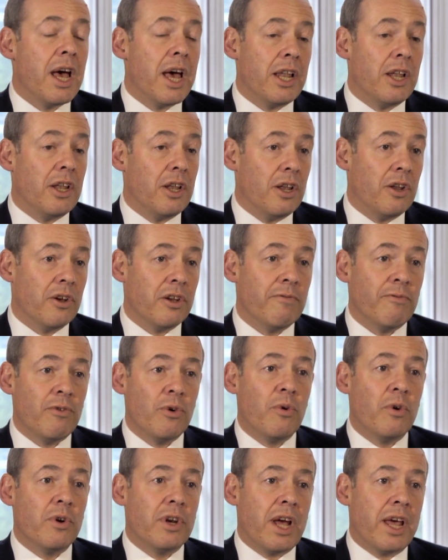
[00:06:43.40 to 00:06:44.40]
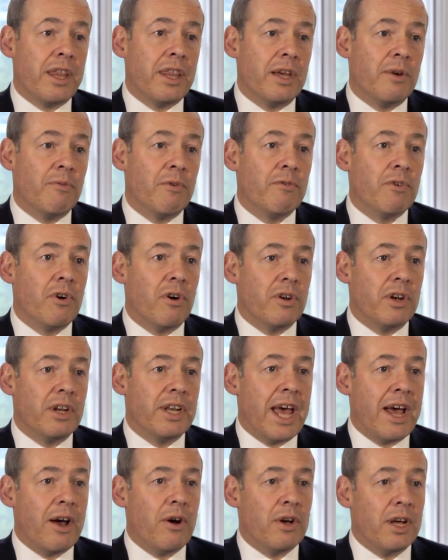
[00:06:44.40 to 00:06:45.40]
Looking forward, I think we've got
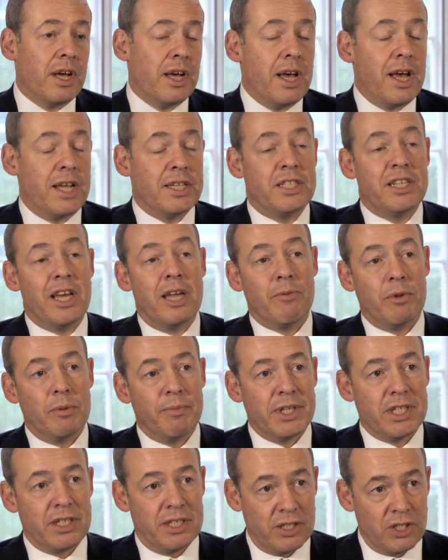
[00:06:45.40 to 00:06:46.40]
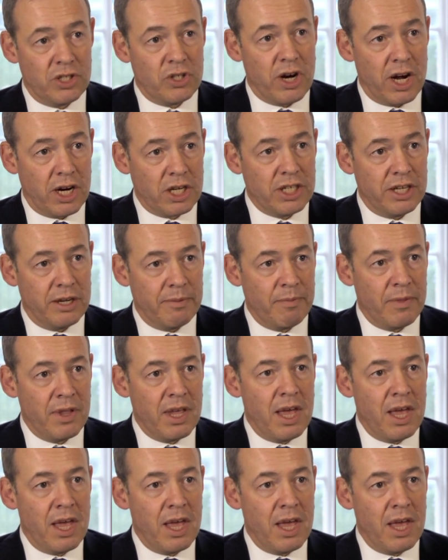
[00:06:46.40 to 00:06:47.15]
now a stable business structure.